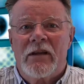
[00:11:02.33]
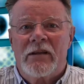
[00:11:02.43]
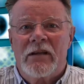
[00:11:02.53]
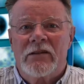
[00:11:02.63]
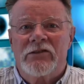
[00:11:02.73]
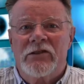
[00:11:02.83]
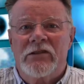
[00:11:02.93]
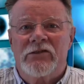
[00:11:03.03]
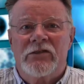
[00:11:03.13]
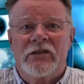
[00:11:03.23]
that the
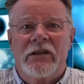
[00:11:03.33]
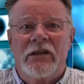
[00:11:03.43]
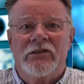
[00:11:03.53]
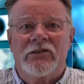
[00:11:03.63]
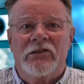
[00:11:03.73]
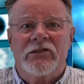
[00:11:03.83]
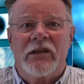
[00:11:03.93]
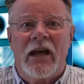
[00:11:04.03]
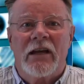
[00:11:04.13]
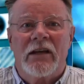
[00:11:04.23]
citizen is
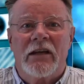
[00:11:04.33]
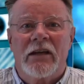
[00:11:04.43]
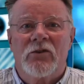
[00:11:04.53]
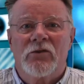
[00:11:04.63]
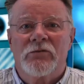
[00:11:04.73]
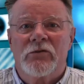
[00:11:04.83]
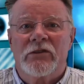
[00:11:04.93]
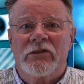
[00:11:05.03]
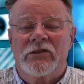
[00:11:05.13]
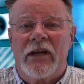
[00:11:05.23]
standing in lawful
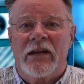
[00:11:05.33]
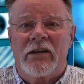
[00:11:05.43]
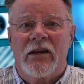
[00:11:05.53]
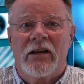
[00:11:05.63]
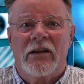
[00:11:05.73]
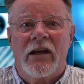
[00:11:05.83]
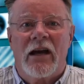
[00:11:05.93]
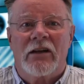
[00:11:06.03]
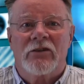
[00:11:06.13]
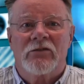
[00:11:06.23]
dissent under
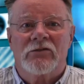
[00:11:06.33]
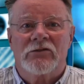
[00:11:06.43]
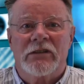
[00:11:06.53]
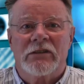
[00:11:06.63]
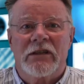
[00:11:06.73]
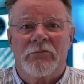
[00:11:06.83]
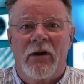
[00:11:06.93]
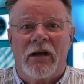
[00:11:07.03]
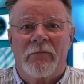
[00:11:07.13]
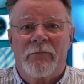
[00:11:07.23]
Article
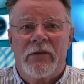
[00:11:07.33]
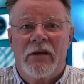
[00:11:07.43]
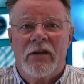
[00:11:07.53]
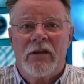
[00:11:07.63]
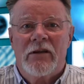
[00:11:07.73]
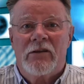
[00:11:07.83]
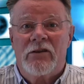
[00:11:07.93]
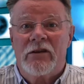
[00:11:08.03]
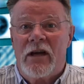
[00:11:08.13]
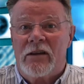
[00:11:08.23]
61,
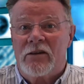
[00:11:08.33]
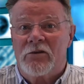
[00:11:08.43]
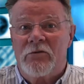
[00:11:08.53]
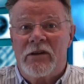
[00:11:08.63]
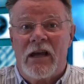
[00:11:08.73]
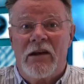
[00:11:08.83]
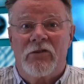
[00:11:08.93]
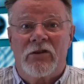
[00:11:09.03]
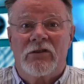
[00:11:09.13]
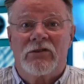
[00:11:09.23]
together with
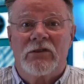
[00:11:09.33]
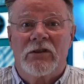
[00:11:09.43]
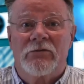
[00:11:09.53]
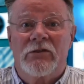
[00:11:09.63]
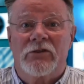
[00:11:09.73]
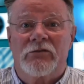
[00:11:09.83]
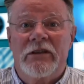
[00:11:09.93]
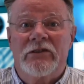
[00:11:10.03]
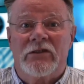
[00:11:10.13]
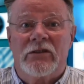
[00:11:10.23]
evidence of the
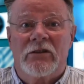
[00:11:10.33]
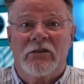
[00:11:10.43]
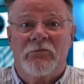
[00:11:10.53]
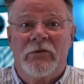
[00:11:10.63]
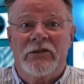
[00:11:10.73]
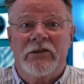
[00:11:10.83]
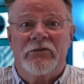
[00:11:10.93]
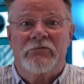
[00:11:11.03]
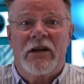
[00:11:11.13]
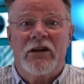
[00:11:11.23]
treason which
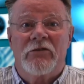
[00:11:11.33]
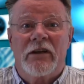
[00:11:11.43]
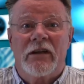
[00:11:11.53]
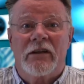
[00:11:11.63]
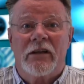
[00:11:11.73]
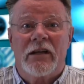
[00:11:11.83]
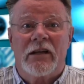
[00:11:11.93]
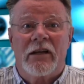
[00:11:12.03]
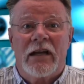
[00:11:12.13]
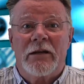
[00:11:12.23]
is rendering their
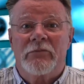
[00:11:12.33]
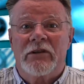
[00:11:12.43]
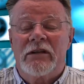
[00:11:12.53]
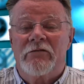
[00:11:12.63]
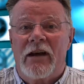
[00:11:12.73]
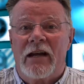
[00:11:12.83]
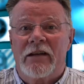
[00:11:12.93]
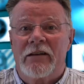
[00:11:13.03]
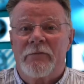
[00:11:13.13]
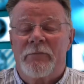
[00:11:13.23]
claims invalid.